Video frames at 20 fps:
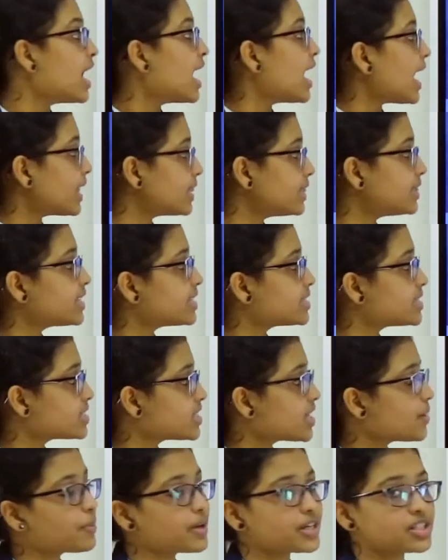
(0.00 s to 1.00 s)
and this is
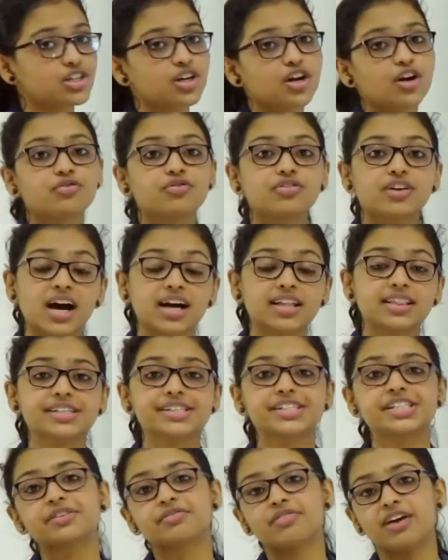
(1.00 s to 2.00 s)
a picture of
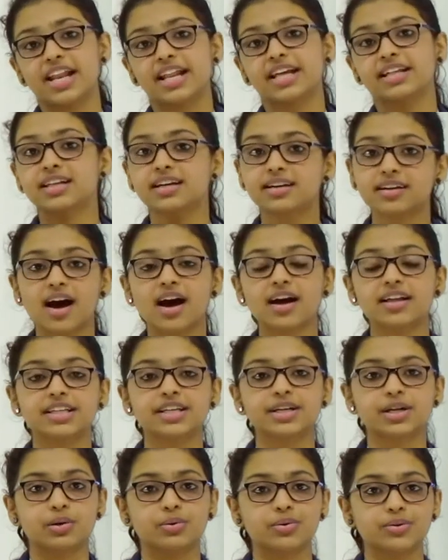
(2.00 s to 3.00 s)
Gandhiji wearing the
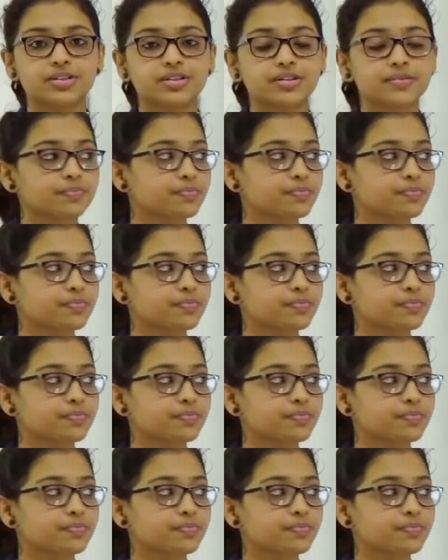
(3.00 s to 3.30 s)
khadi cloth.